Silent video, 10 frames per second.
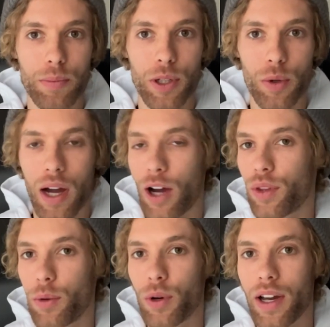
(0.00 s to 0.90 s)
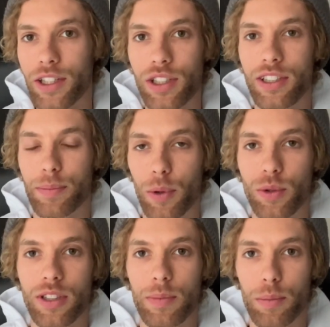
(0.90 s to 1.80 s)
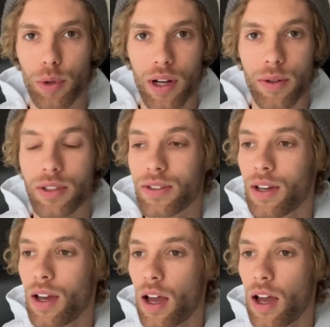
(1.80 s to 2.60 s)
below how they were actually supposed to be pronounced.